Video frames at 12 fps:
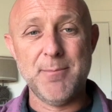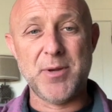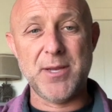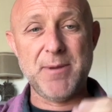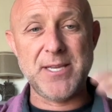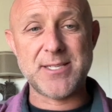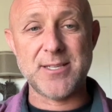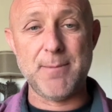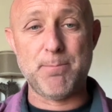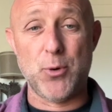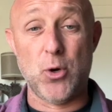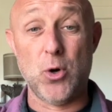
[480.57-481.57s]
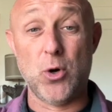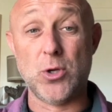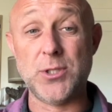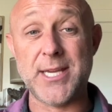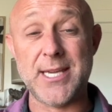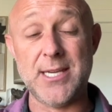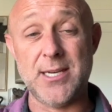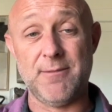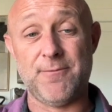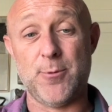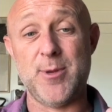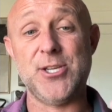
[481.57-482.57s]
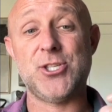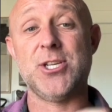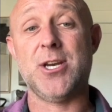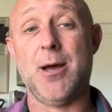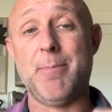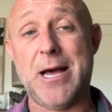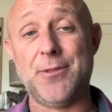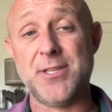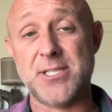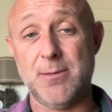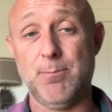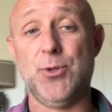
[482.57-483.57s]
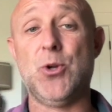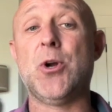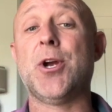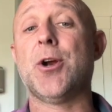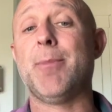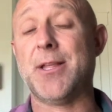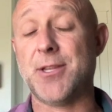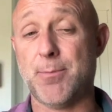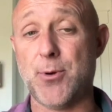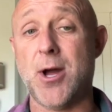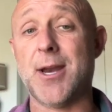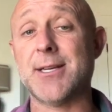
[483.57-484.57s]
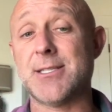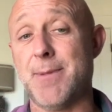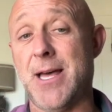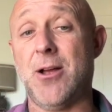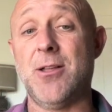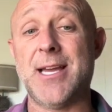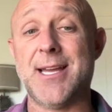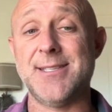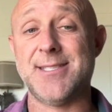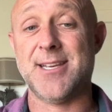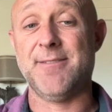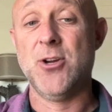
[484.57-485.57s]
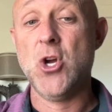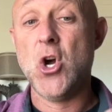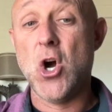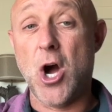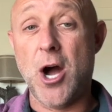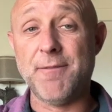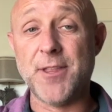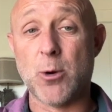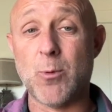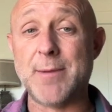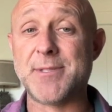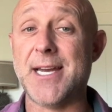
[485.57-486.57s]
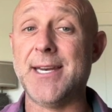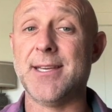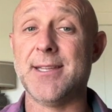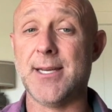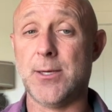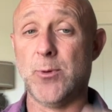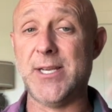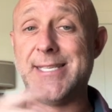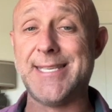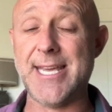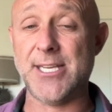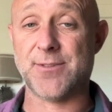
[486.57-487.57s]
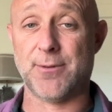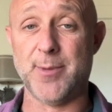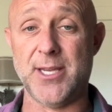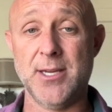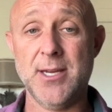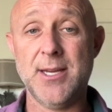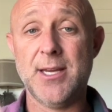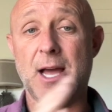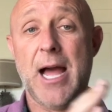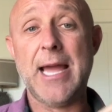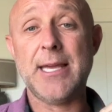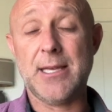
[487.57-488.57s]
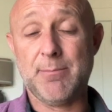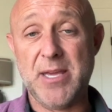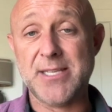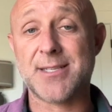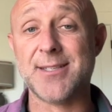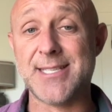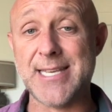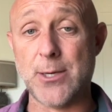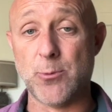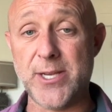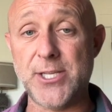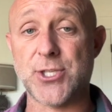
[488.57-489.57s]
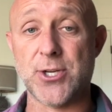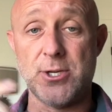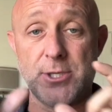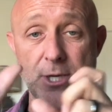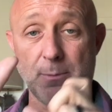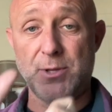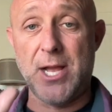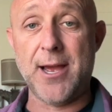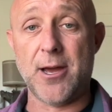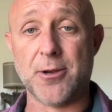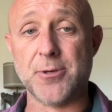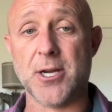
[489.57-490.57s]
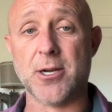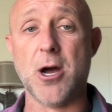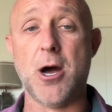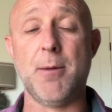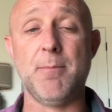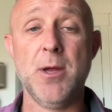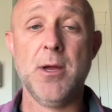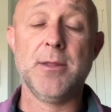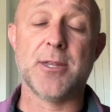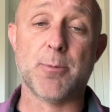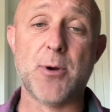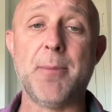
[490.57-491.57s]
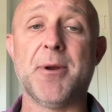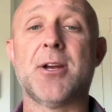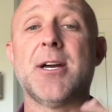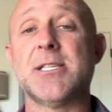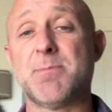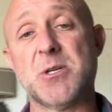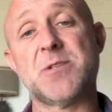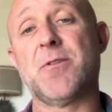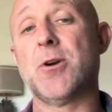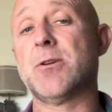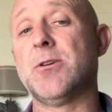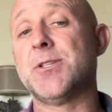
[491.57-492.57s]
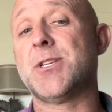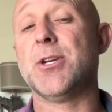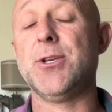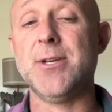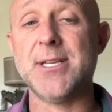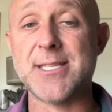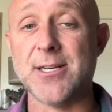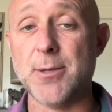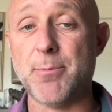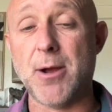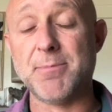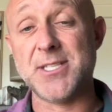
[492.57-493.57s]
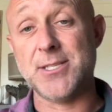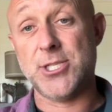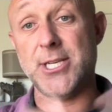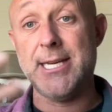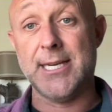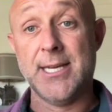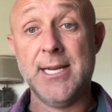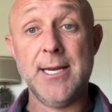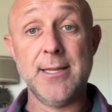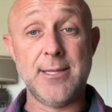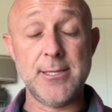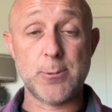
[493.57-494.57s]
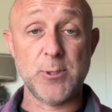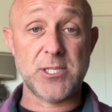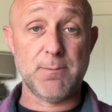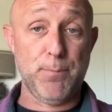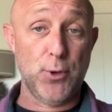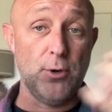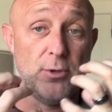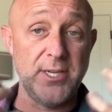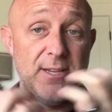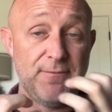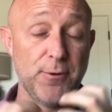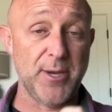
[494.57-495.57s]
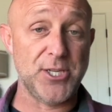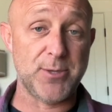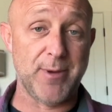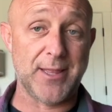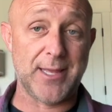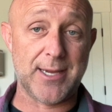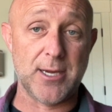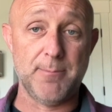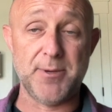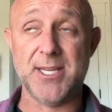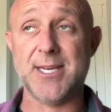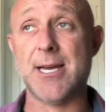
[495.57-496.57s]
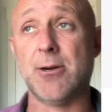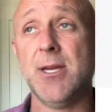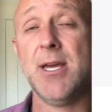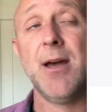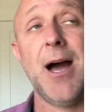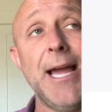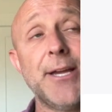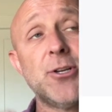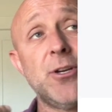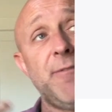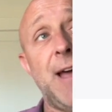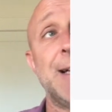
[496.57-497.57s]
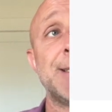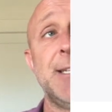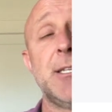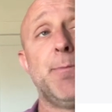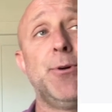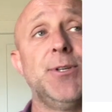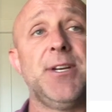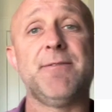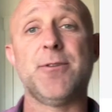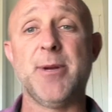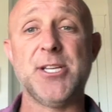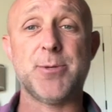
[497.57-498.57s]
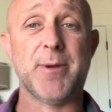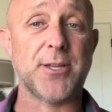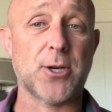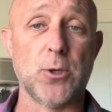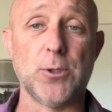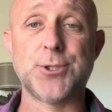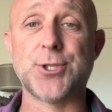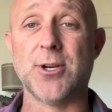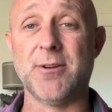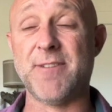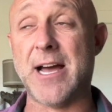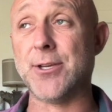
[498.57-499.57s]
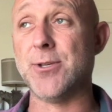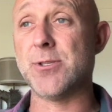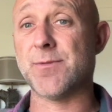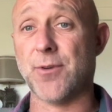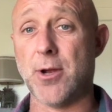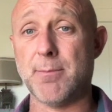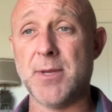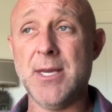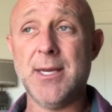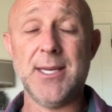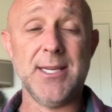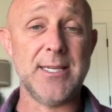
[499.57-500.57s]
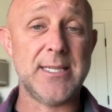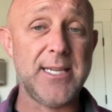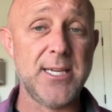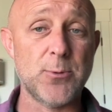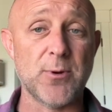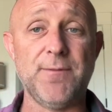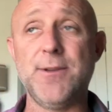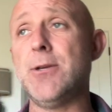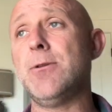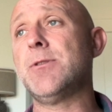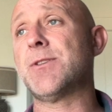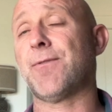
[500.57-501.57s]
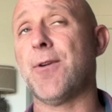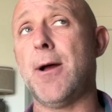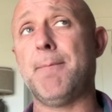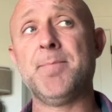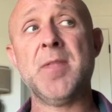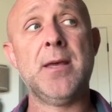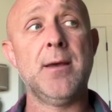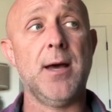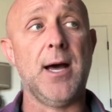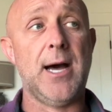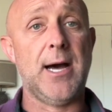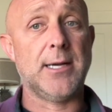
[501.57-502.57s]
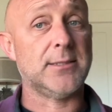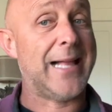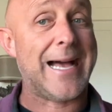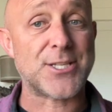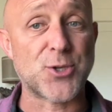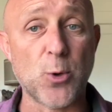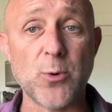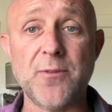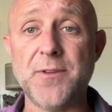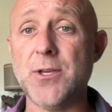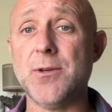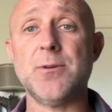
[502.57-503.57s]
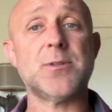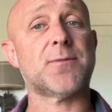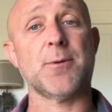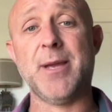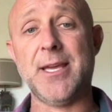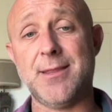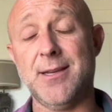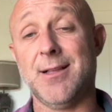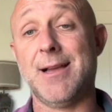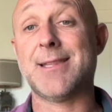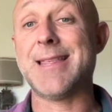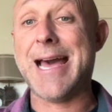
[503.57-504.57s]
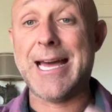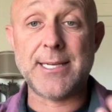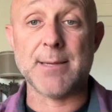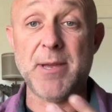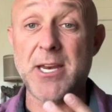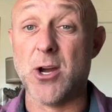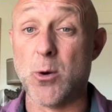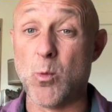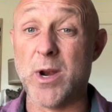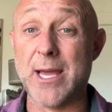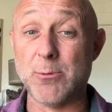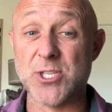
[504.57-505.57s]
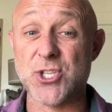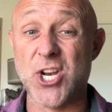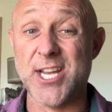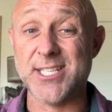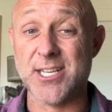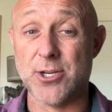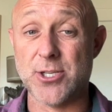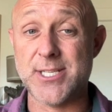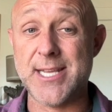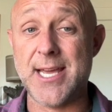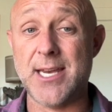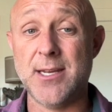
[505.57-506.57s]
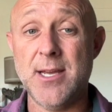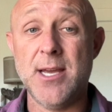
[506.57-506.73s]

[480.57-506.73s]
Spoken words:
but it basically pulled in information about this employer, about their products, about all that kind of stuff off of their website, and then restates for me. I basically said research, complyauto.com, their primary customers, verticals, their unique selling proposition. Again, this was to pull in information about that company. Now, I could have asked it to pull in information about their culture and values from Indeed reviews, from Glassdoor reviews, from anything like that, depending on what I was trying to understand.